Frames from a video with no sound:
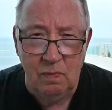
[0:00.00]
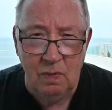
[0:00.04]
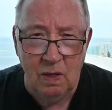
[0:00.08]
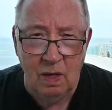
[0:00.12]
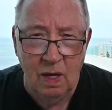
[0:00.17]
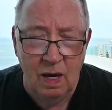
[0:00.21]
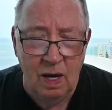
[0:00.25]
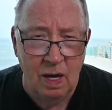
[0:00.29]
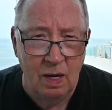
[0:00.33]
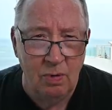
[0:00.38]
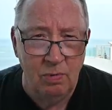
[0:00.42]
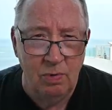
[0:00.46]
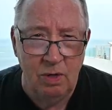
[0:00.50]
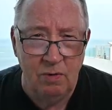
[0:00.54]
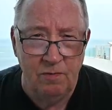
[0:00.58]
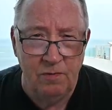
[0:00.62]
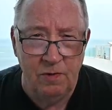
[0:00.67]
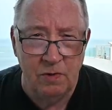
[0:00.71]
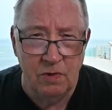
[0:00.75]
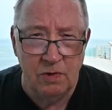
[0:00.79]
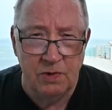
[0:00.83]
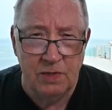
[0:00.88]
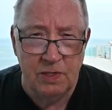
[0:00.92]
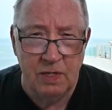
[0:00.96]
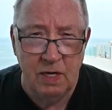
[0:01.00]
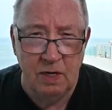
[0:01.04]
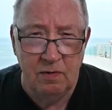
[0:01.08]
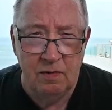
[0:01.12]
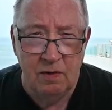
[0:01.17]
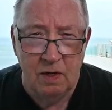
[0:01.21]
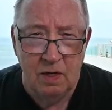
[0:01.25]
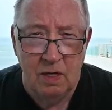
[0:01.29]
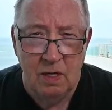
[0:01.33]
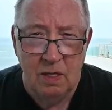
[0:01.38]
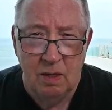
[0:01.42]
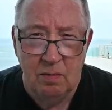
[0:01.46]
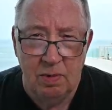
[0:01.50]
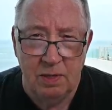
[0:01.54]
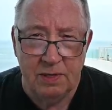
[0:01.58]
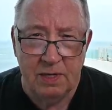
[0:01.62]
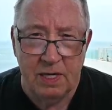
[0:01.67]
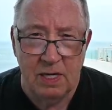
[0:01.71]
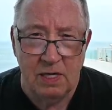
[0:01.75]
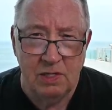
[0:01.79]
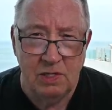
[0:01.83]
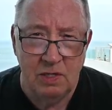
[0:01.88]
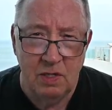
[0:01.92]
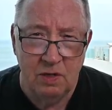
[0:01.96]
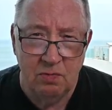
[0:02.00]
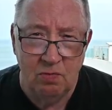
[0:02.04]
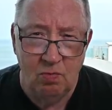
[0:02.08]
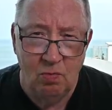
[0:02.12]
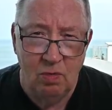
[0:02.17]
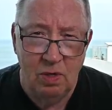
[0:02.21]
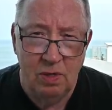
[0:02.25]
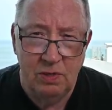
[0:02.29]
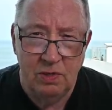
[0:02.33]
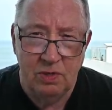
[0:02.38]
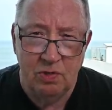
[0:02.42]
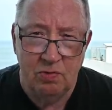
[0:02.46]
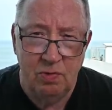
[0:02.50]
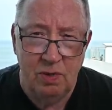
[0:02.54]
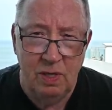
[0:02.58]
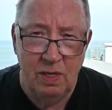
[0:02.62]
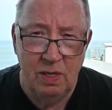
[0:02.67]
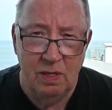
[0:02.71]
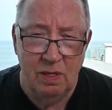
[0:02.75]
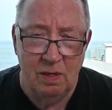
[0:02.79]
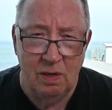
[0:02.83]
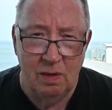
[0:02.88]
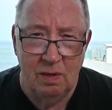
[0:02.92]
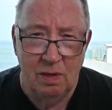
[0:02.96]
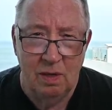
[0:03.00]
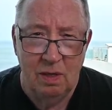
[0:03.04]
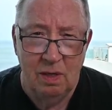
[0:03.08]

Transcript: I wouldn't feel safe. But that's just one street here.